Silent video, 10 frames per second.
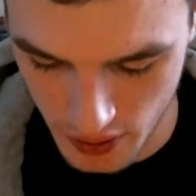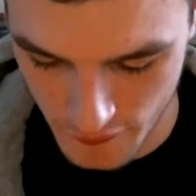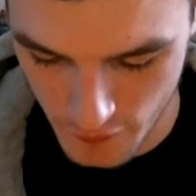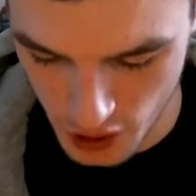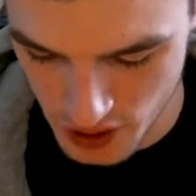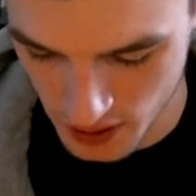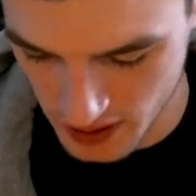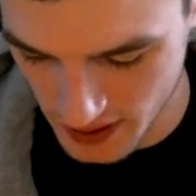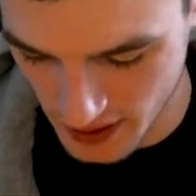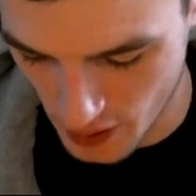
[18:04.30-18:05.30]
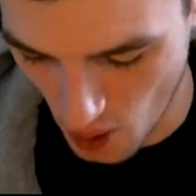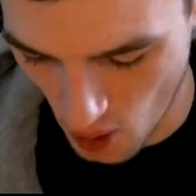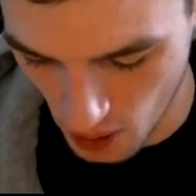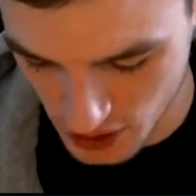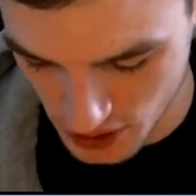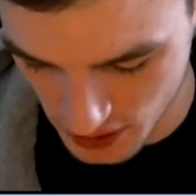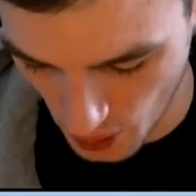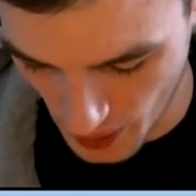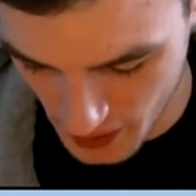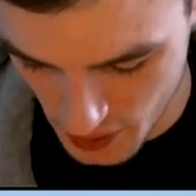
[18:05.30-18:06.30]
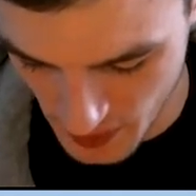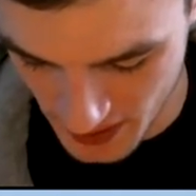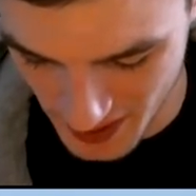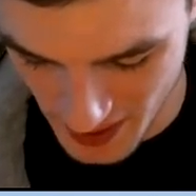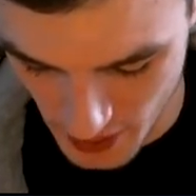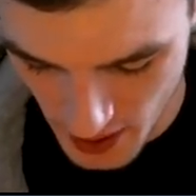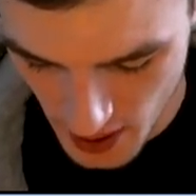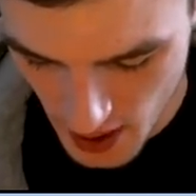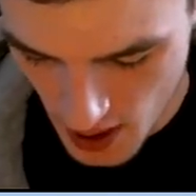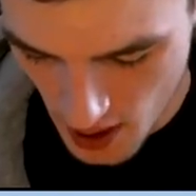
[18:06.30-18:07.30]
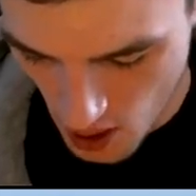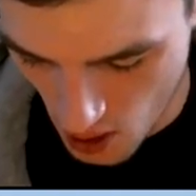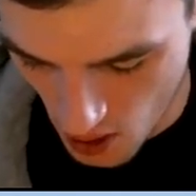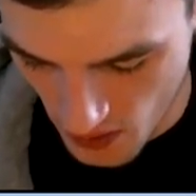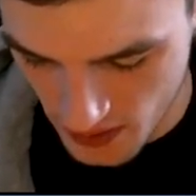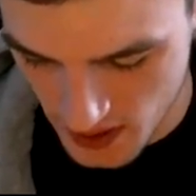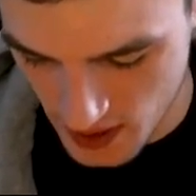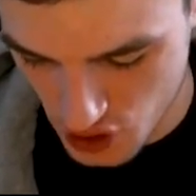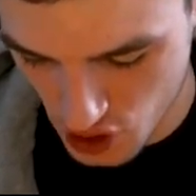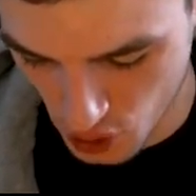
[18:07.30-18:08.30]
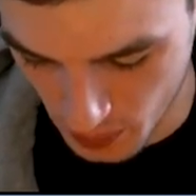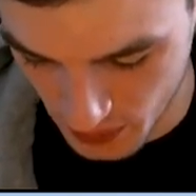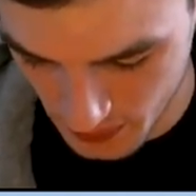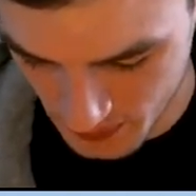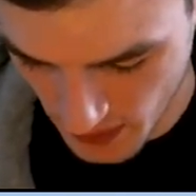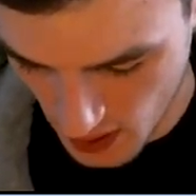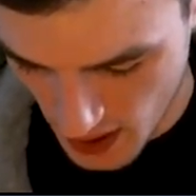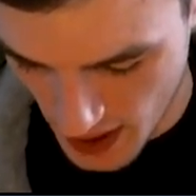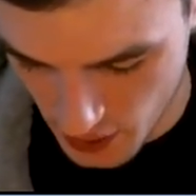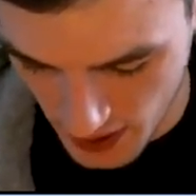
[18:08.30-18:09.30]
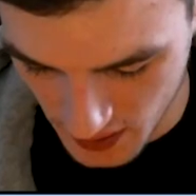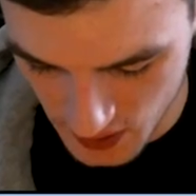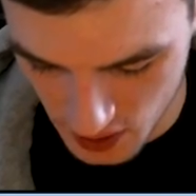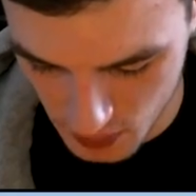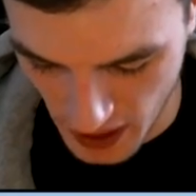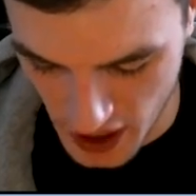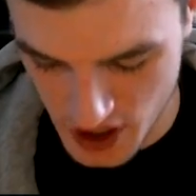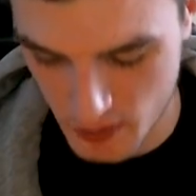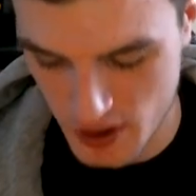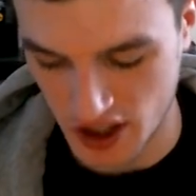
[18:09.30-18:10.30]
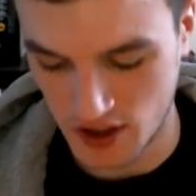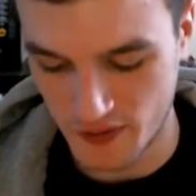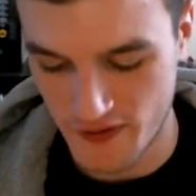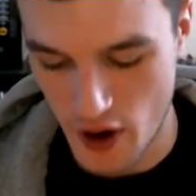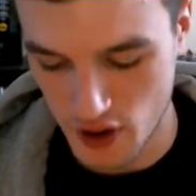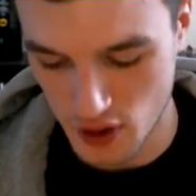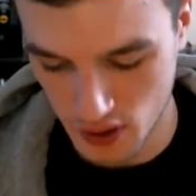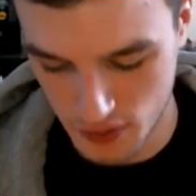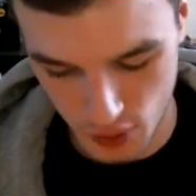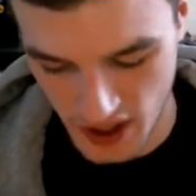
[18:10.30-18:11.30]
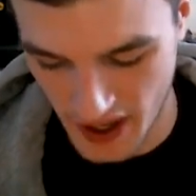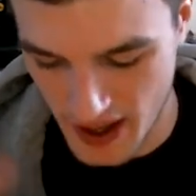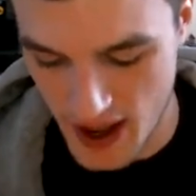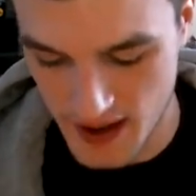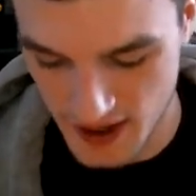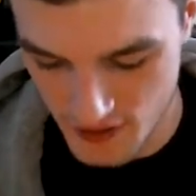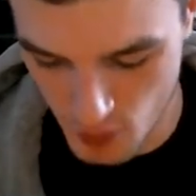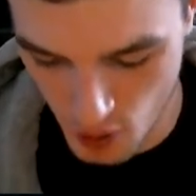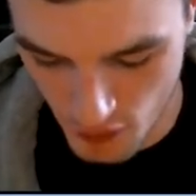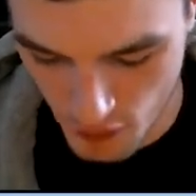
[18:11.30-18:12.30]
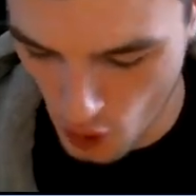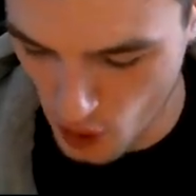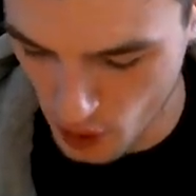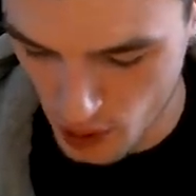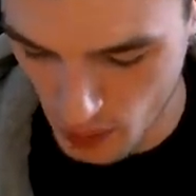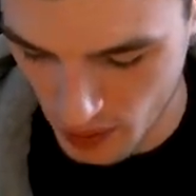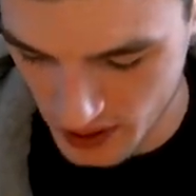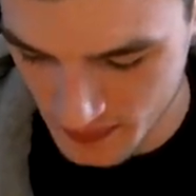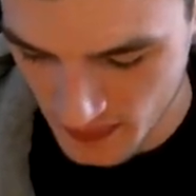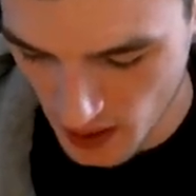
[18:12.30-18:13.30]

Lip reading: Unfortunately, they're all just going crazy here on the troops, and you can see the splash damage is very useful. They can't even move forward properly,